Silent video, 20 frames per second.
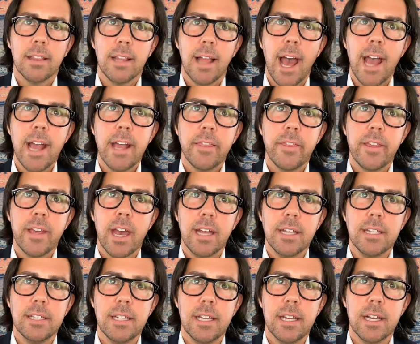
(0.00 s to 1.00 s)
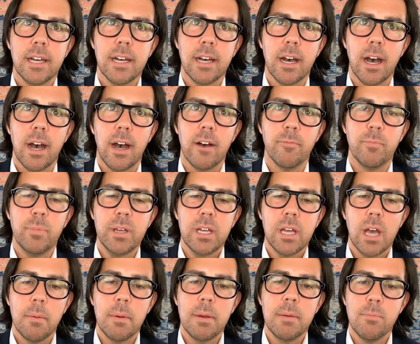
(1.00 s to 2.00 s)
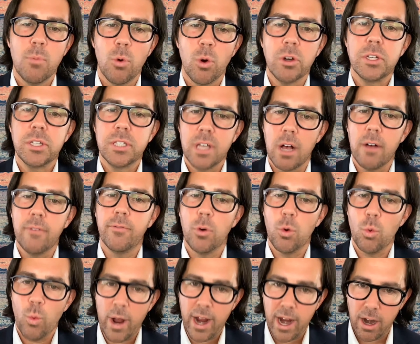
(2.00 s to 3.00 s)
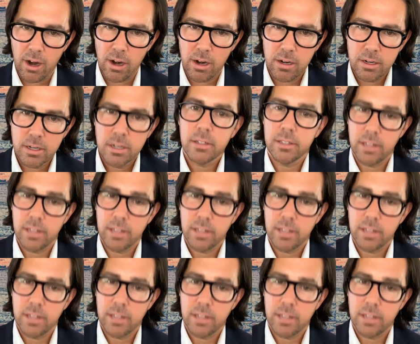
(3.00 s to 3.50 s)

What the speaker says: like the idea of becoming more self-aware,